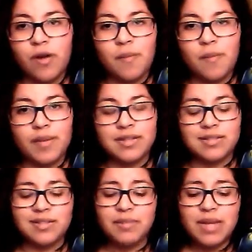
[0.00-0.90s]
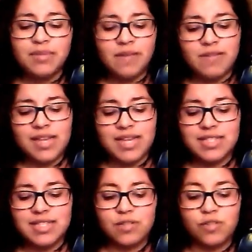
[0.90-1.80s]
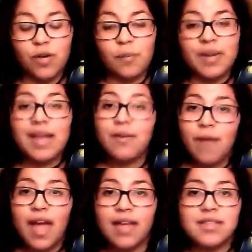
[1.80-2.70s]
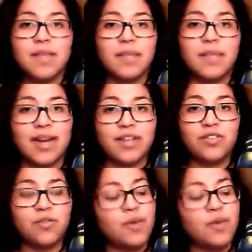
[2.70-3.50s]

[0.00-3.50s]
And sometimes I feel like I still don't, but I accept that I do.